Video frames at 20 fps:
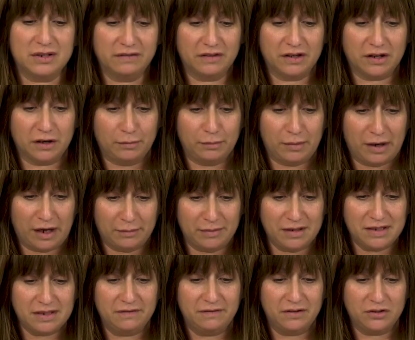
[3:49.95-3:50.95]
of the
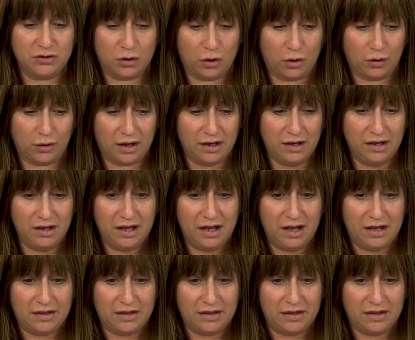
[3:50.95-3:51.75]
commandments of the Torah